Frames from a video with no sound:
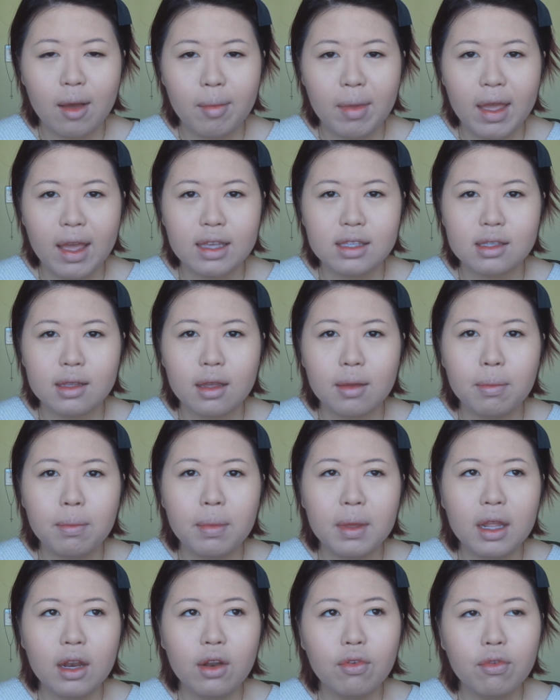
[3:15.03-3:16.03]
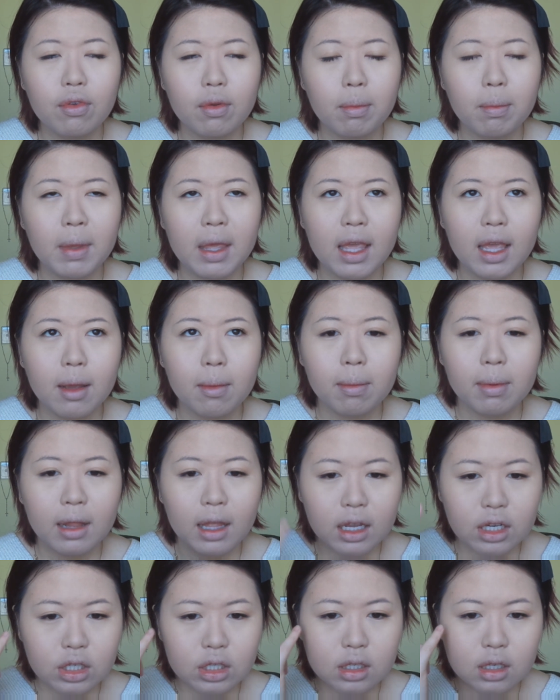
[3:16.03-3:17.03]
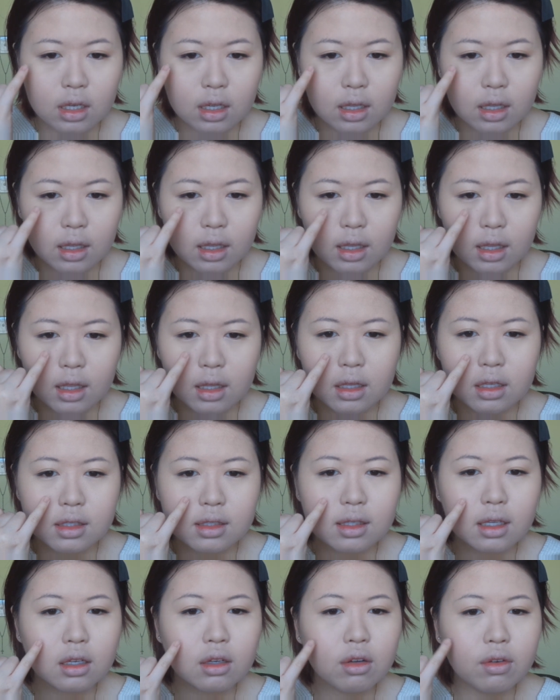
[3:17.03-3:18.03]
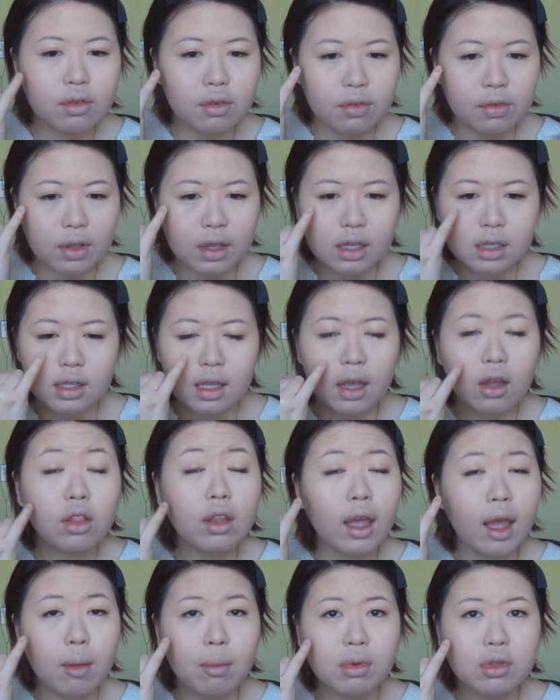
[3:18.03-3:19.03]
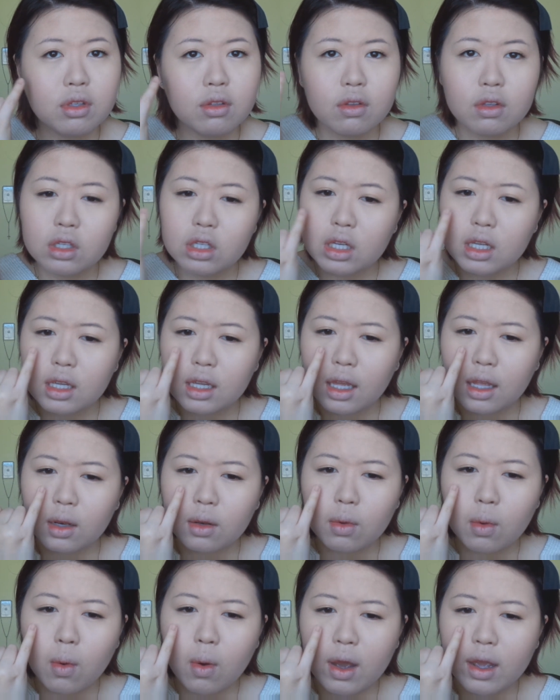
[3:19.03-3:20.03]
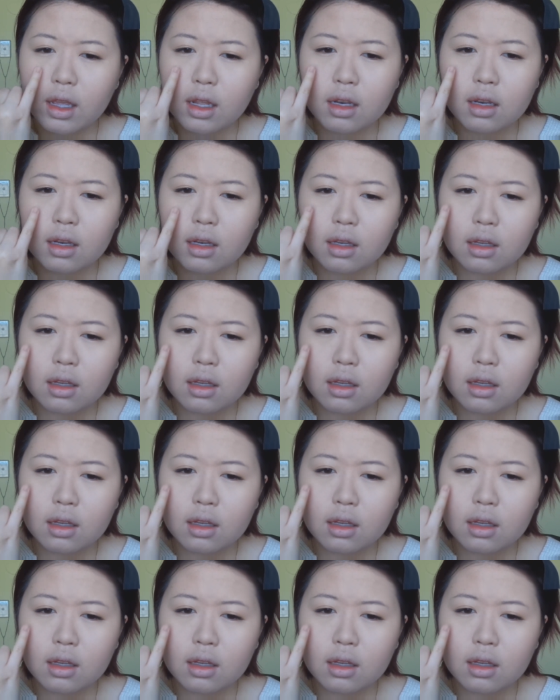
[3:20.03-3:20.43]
has a bit of a pink blush in the center of her face, like on the apples of the cheek, and quite